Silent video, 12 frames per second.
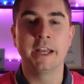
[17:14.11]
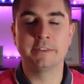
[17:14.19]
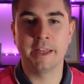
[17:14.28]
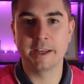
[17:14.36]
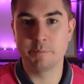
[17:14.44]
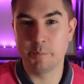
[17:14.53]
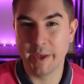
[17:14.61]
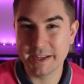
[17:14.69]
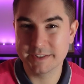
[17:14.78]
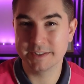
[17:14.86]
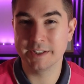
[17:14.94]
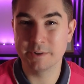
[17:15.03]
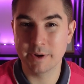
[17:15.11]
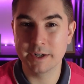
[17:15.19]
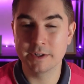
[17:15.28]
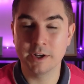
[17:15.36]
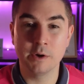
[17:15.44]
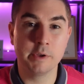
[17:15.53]
and like basically
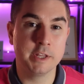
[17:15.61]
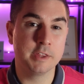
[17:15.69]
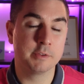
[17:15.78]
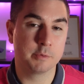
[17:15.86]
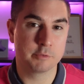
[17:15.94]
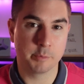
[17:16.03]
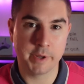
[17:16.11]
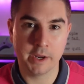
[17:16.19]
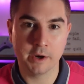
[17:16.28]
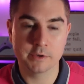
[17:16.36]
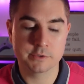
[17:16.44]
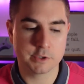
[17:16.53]
ready to go, any of the repairs.